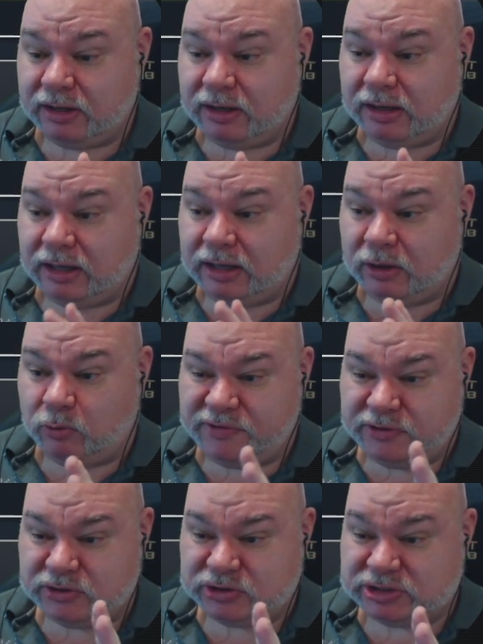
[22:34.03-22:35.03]
whether
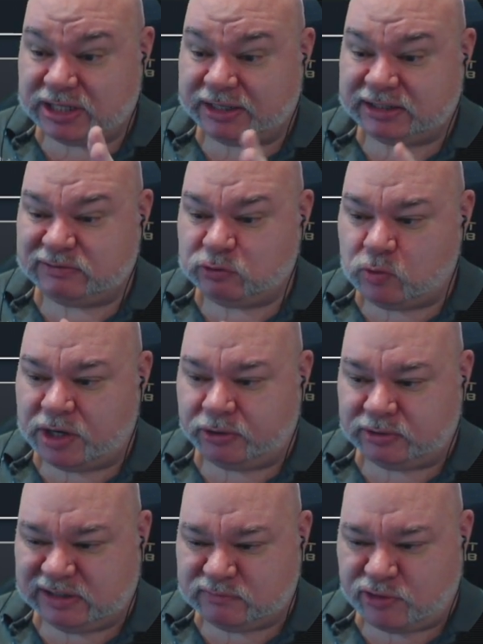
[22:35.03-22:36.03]
you start at level 1 or at
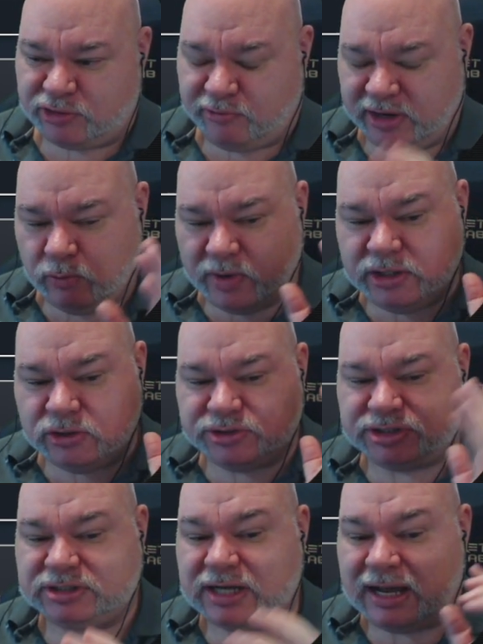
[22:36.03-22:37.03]
level 3, when you
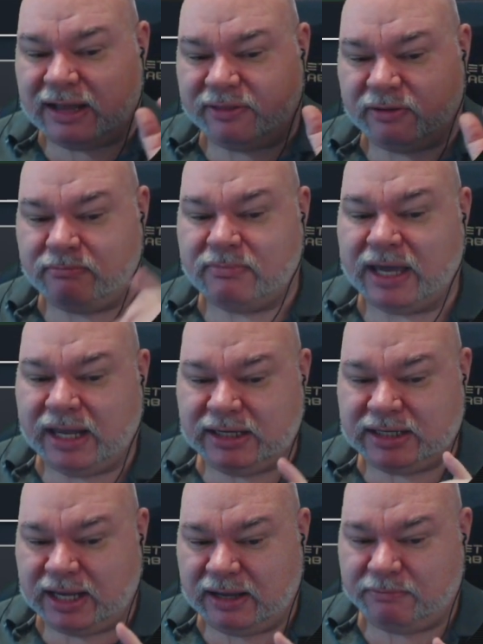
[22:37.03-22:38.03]
start the main
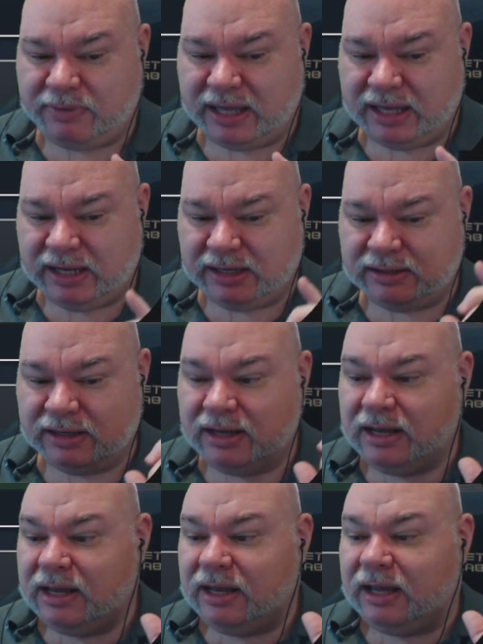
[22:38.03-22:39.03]
campaign,
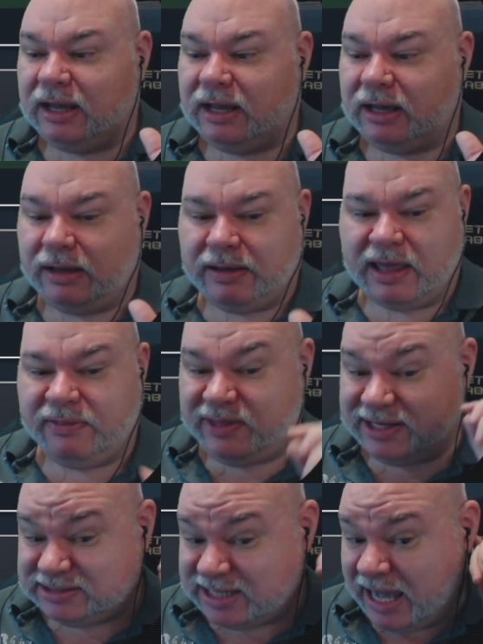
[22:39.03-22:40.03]
and the
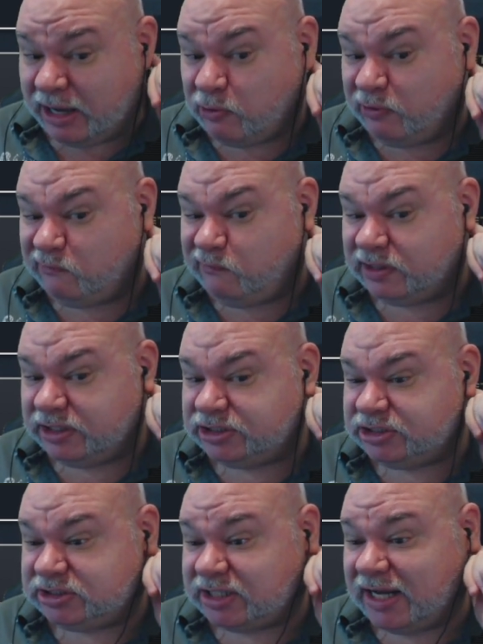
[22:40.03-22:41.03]
attack on the village
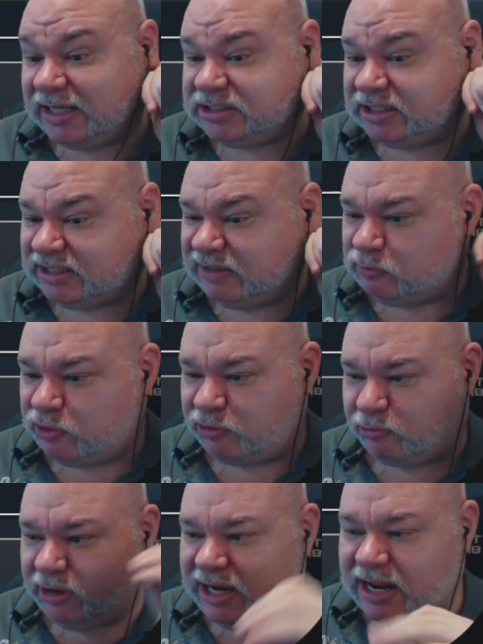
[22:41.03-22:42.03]
starts at level
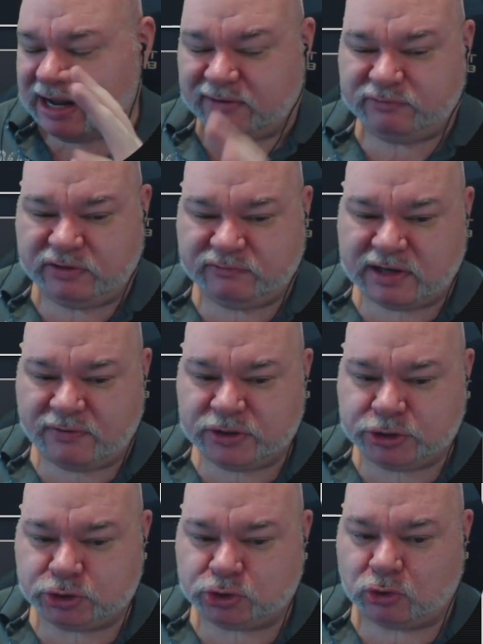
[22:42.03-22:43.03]
3 after you've done the
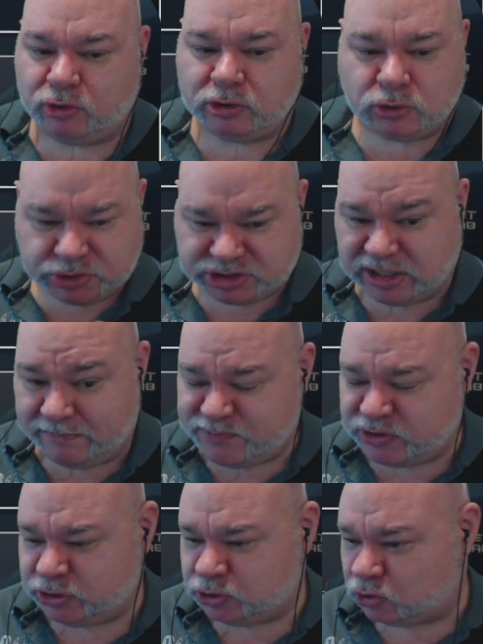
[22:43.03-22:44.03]
tutorial or skipped the
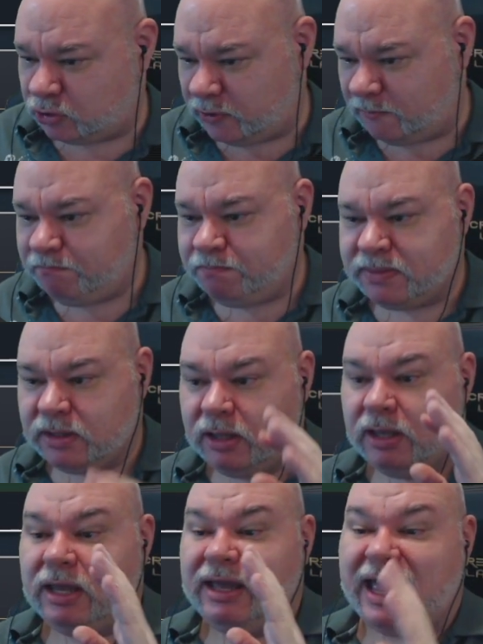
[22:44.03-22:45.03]
tutorial,
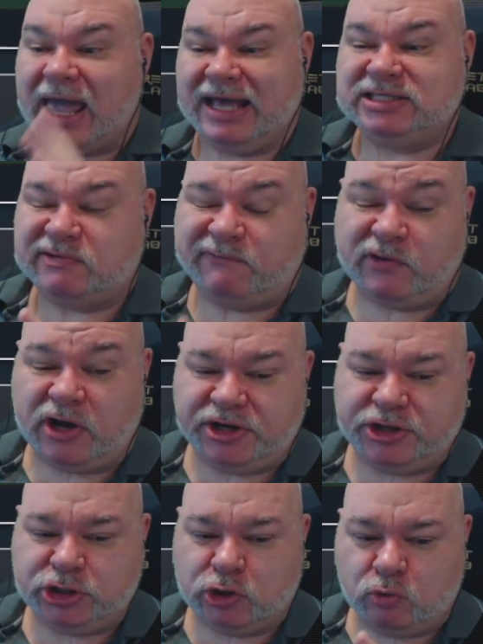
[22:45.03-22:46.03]
as a fighter,
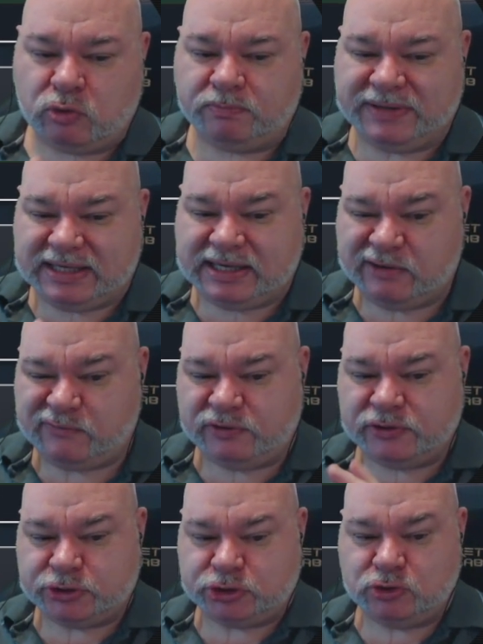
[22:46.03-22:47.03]
you will be given the
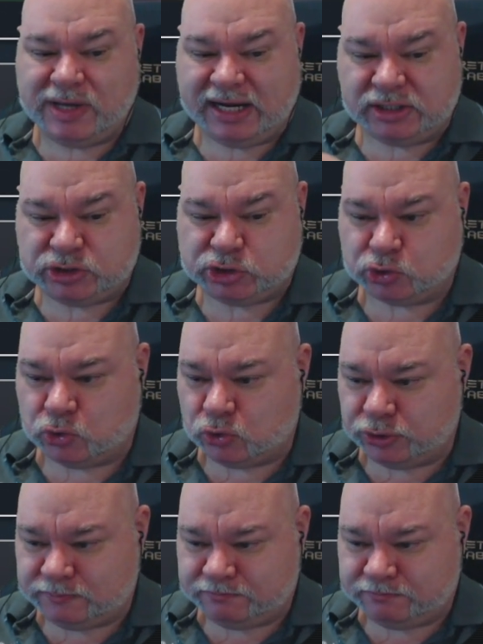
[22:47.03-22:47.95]
two-handed sword